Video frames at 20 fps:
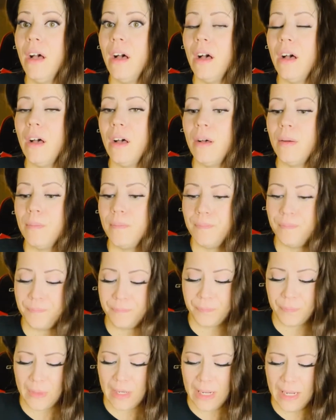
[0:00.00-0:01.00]

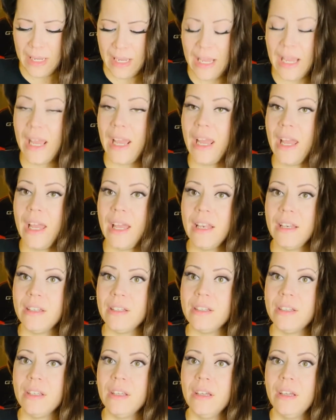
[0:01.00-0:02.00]
And